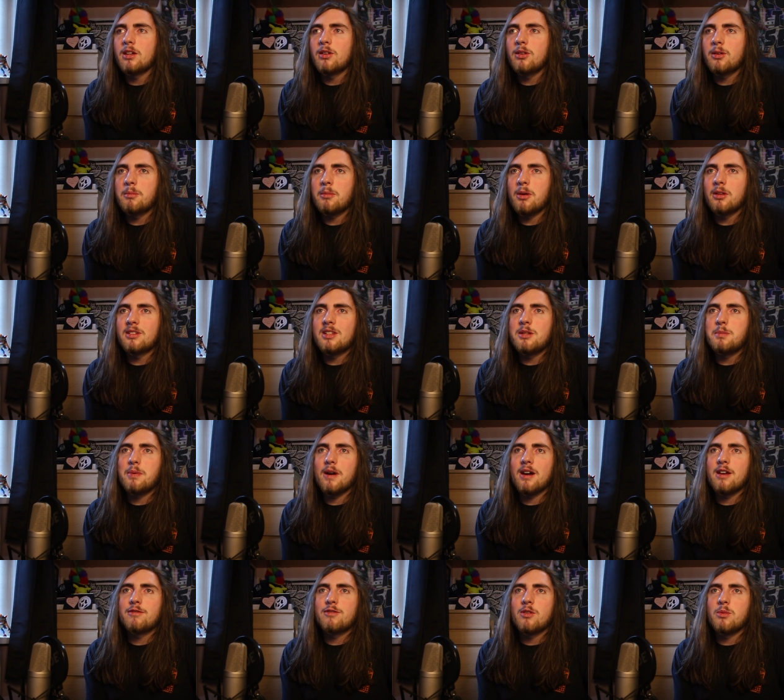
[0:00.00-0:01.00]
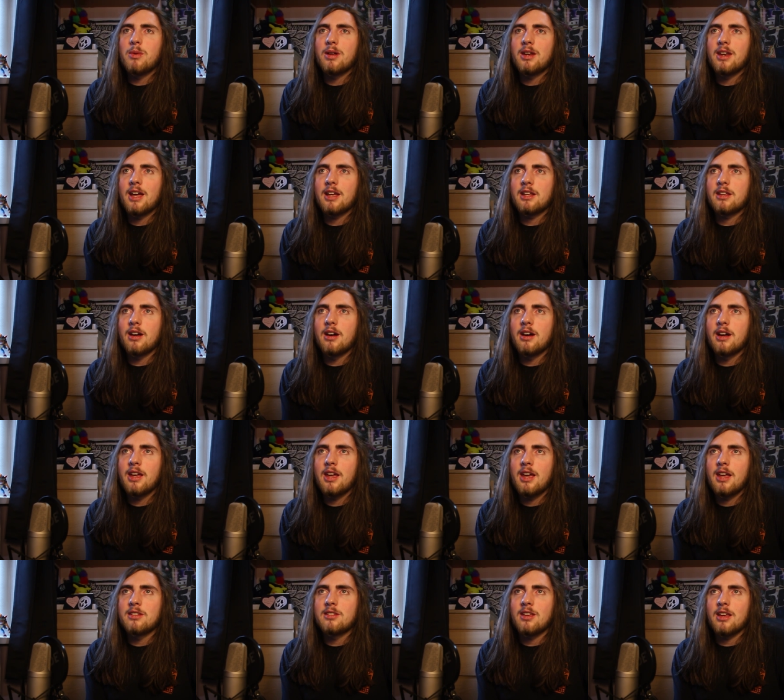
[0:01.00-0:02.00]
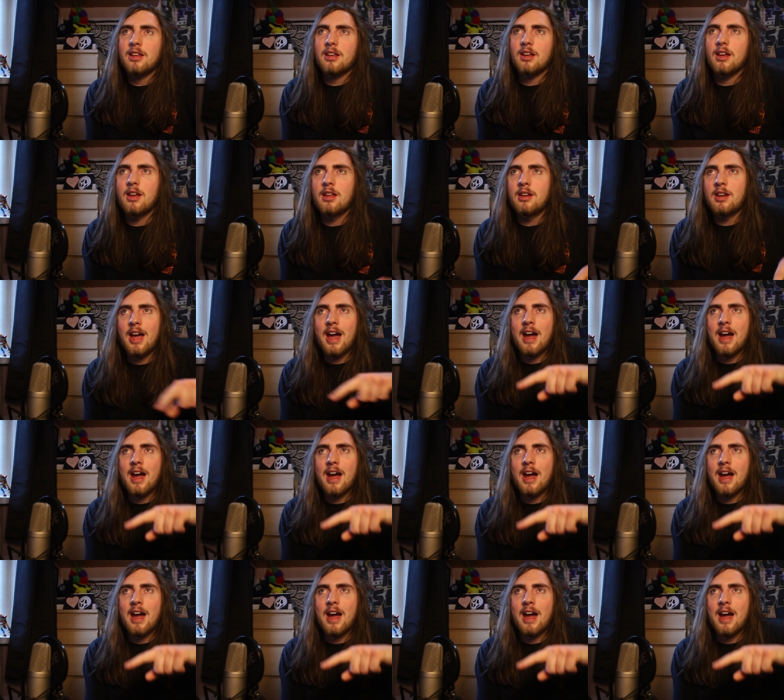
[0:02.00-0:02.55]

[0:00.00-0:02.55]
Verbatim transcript: know in Monty Python when that guy is like an